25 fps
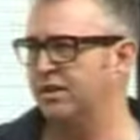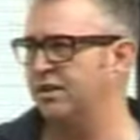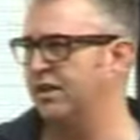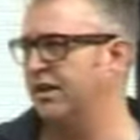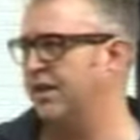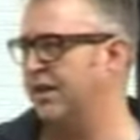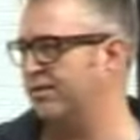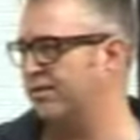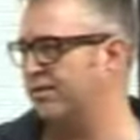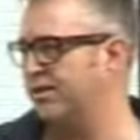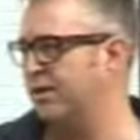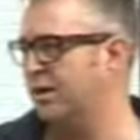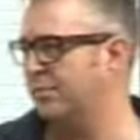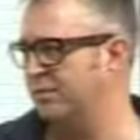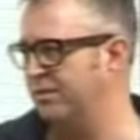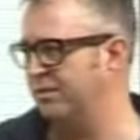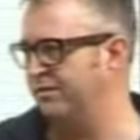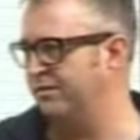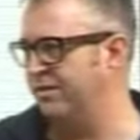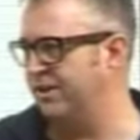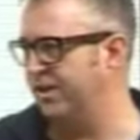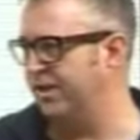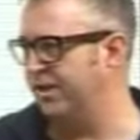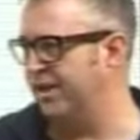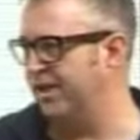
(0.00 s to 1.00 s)
in the next couple
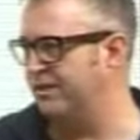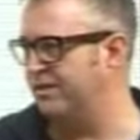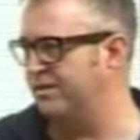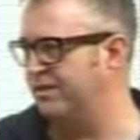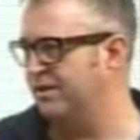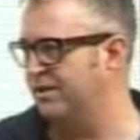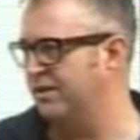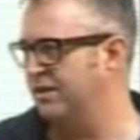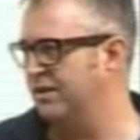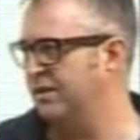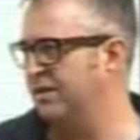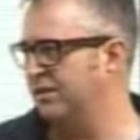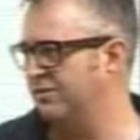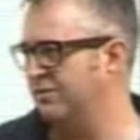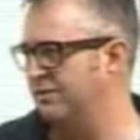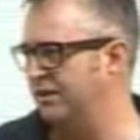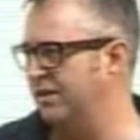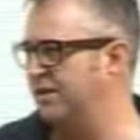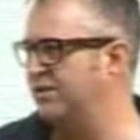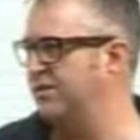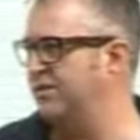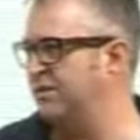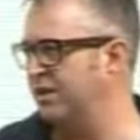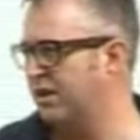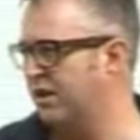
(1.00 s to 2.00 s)
of years for
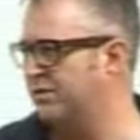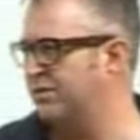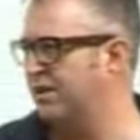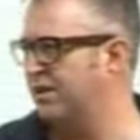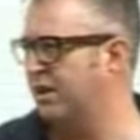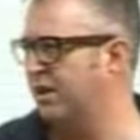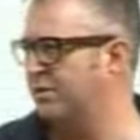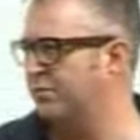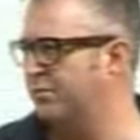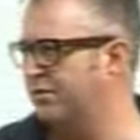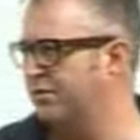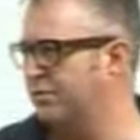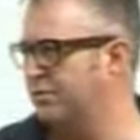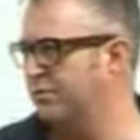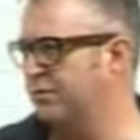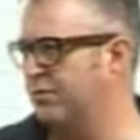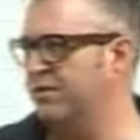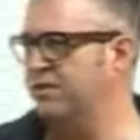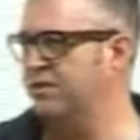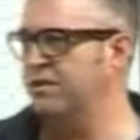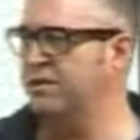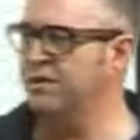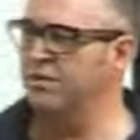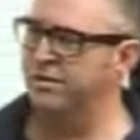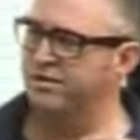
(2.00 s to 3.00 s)
this startup,
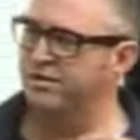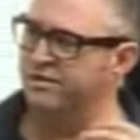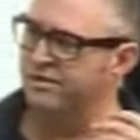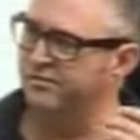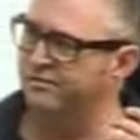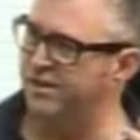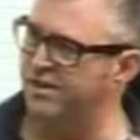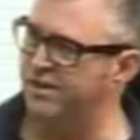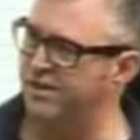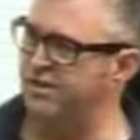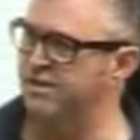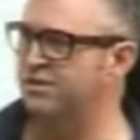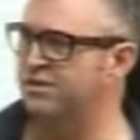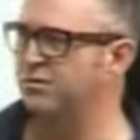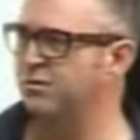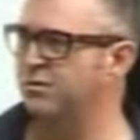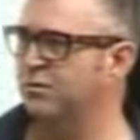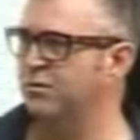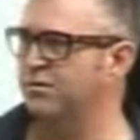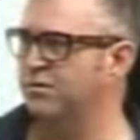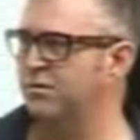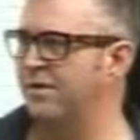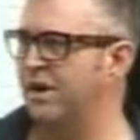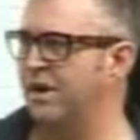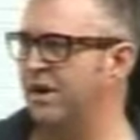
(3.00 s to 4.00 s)
whereas the US investor
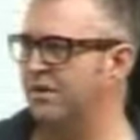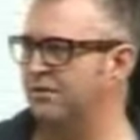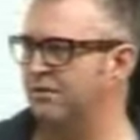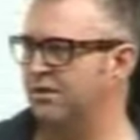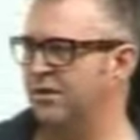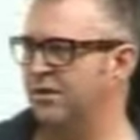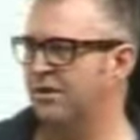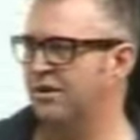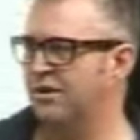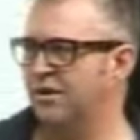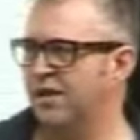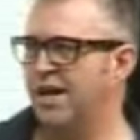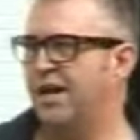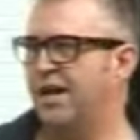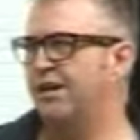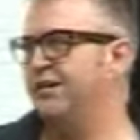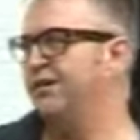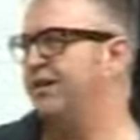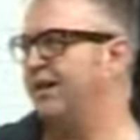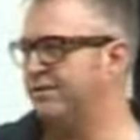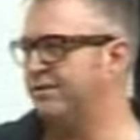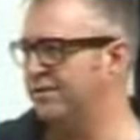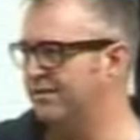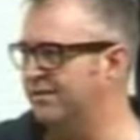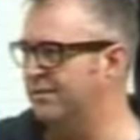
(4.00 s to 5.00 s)
talks about how do
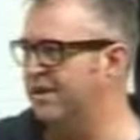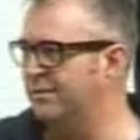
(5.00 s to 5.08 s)
you get to